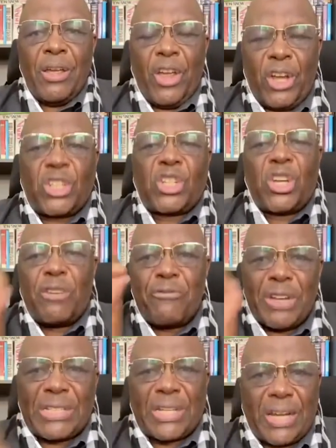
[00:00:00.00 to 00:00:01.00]
its
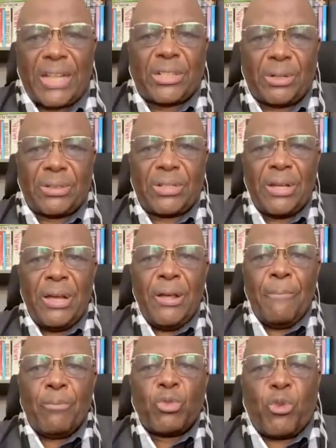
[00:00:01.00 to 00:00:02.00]
investigations
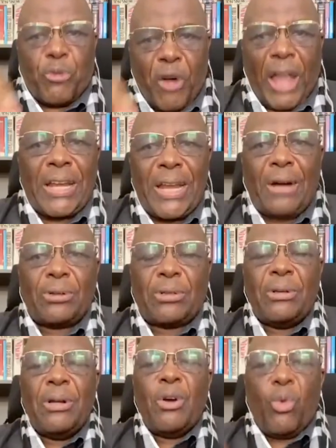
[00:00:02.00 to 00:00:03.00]
to find out
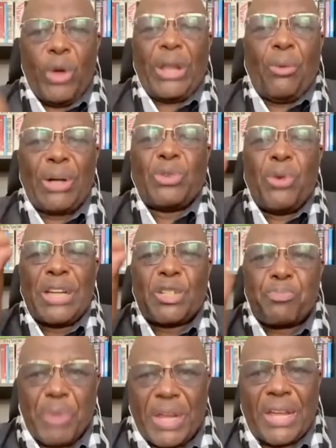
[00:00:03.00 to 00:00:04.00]
whether what we are
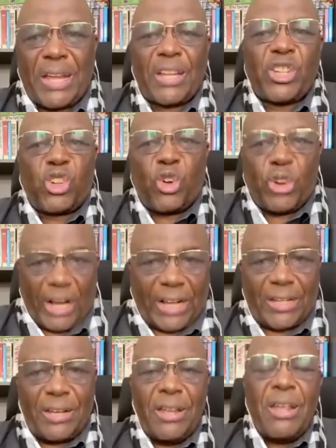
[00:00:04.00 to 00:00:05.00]
speaking is
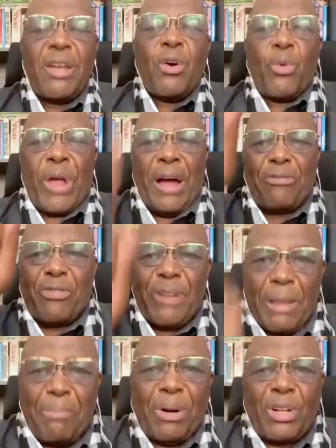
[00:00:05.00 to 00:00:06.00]
correct. We have
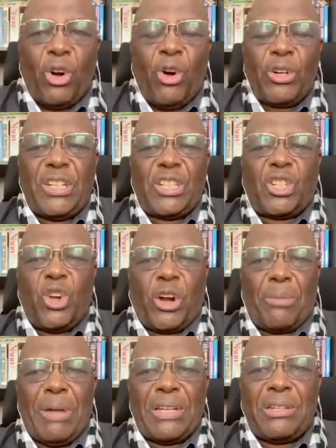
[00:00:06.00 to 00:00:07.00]
labeled all these
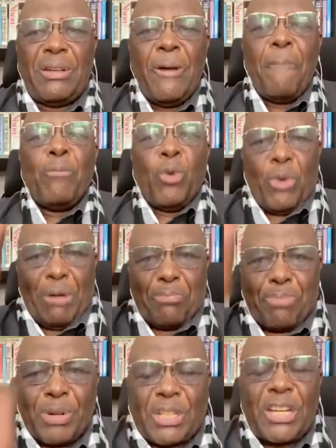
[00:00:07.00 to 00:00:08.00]
documents. We have
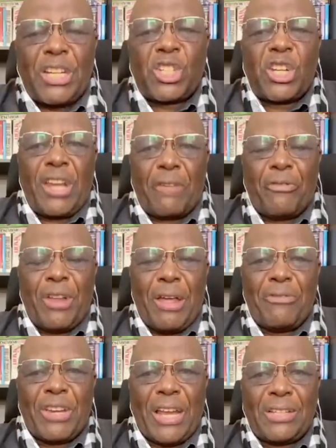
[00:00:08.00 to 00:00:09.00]
put this
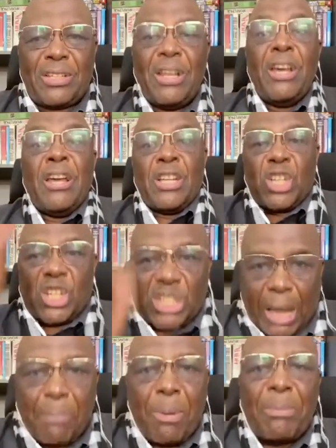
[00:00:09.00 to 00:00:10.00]
evidence,
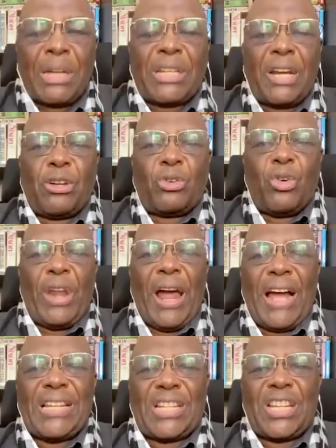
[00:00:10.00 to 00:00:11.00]
submitted to the
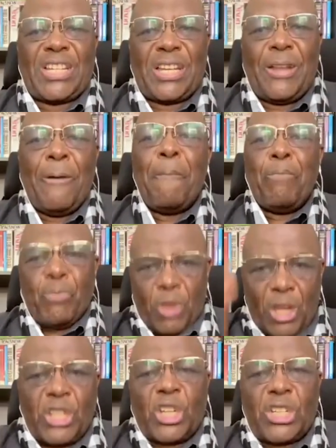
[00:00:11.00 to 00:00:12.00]
ICC.
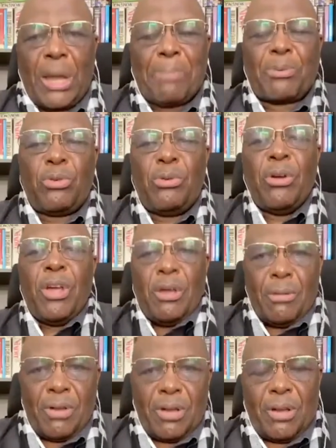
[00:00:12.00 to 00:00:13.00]
It is up to
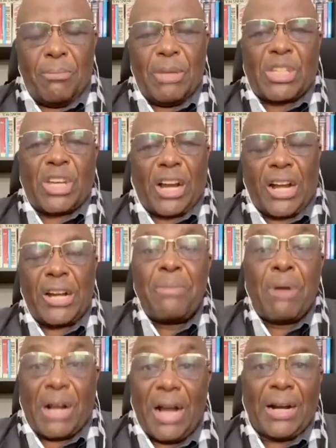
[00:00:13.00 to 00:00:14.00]
Mr.
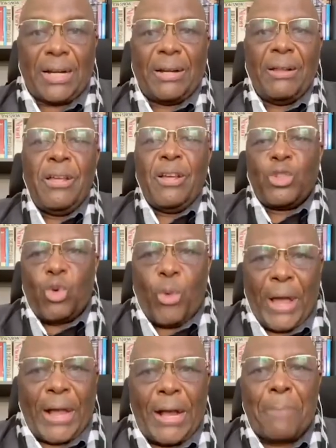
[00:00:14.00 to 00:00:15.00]
Karim Khan to
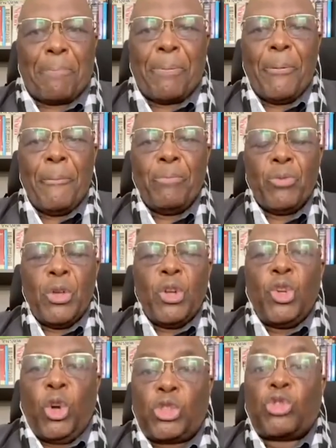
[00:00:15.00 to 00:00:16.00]
wake up,
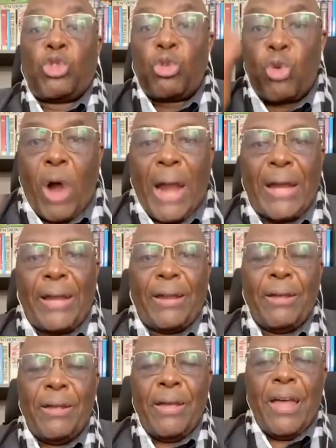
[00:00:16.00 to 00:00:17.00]
not to
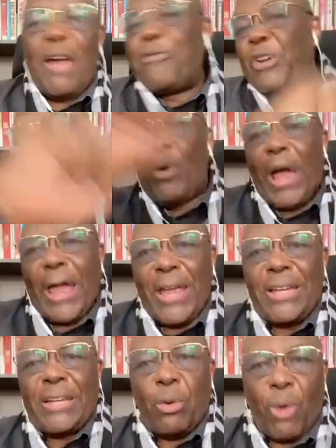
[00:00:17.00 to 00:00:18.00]
run everywhere
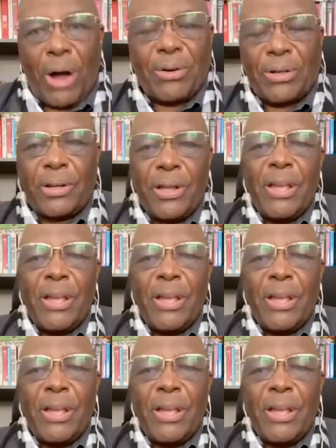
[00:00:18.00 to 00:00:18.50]
in the world.